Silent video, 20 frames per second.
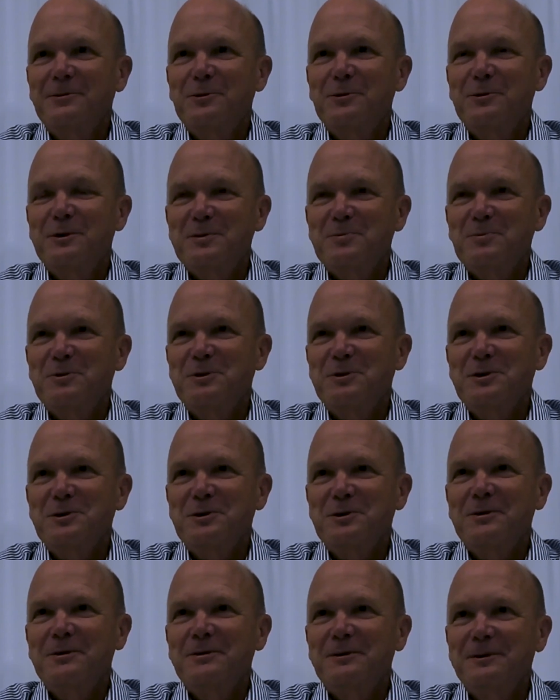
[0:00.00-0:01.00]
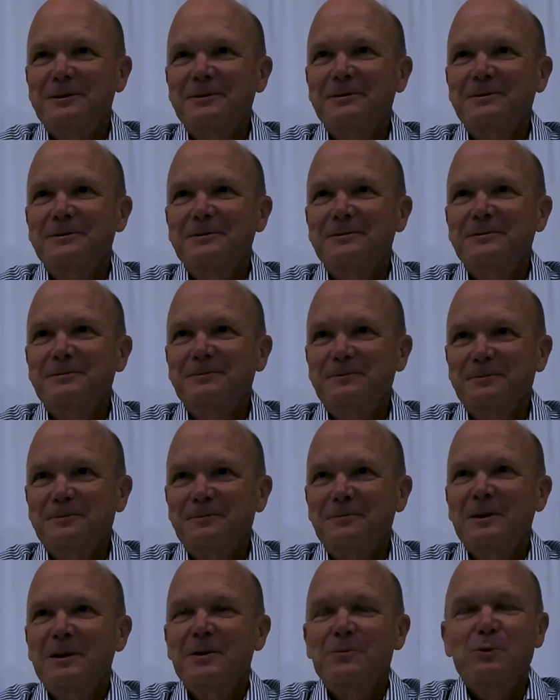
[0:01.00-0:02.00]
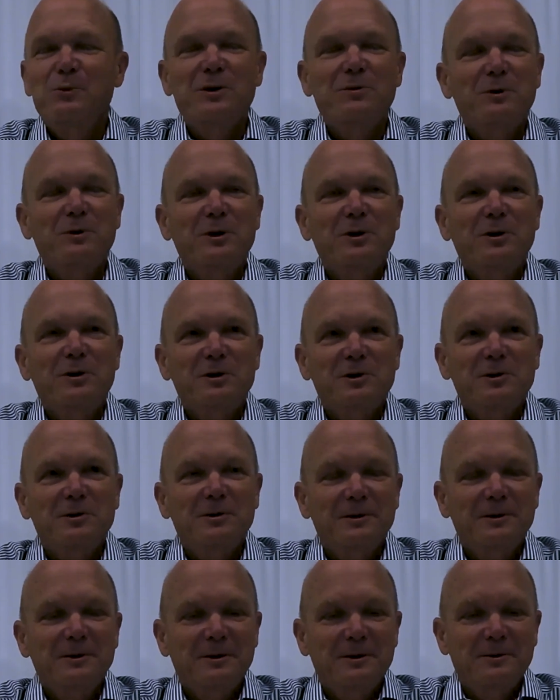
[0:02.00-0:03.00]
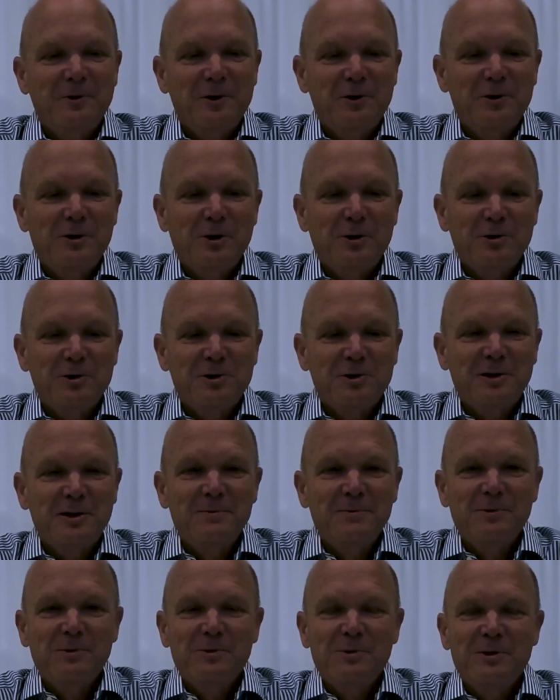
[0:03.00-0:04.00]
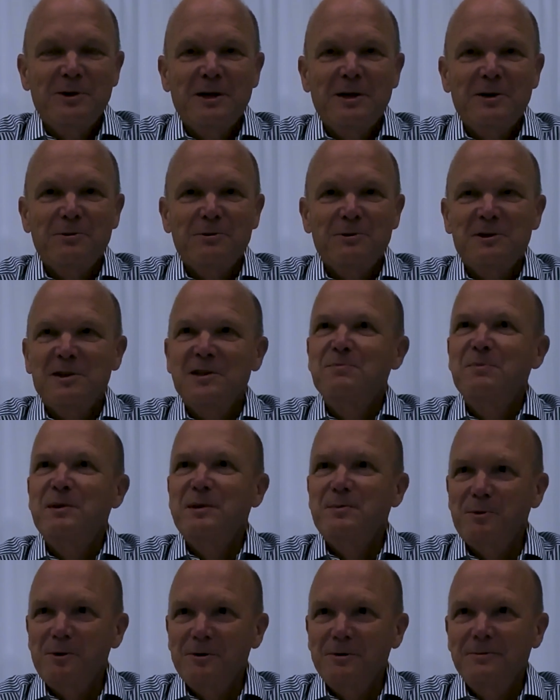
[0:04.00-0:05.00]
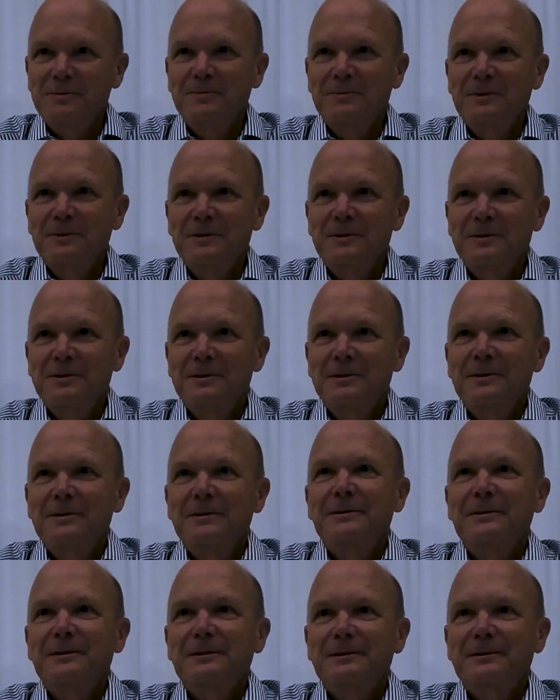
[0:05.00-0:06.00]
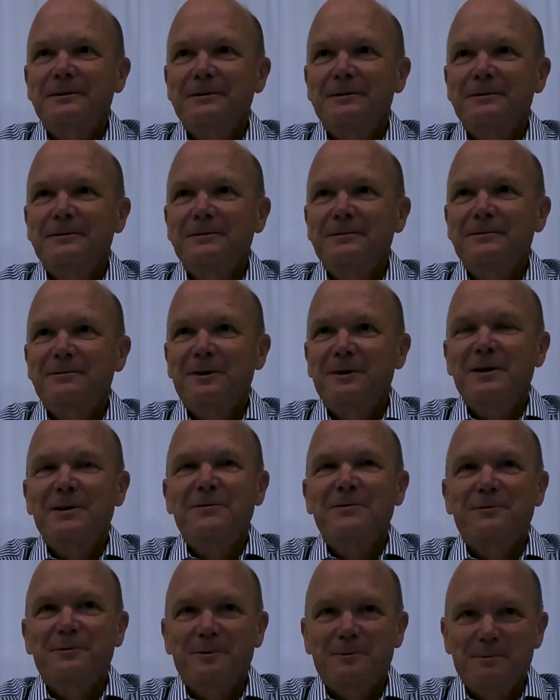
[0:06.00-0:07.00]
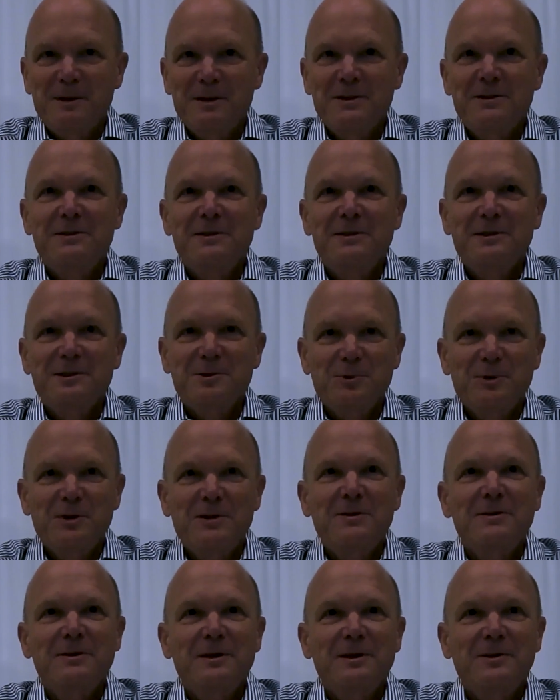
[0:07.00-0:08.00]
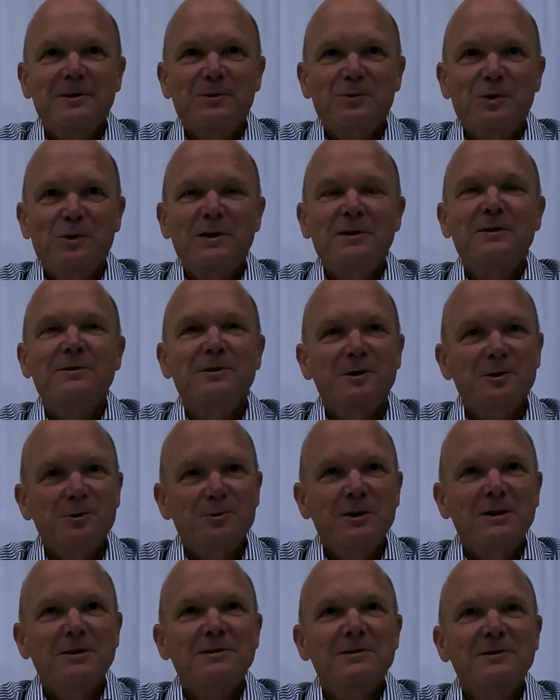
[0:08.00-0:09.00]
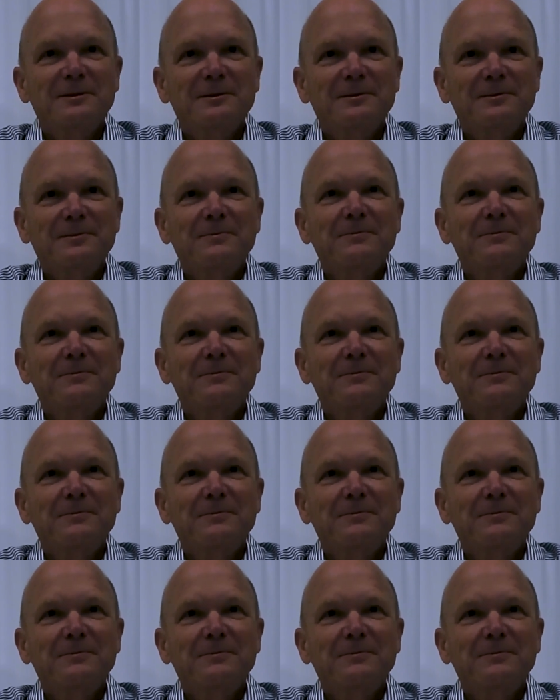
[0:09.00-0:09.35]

for this position. We're not a very large team. We're now 6 people, 5 based in Sweden and 1 in the US.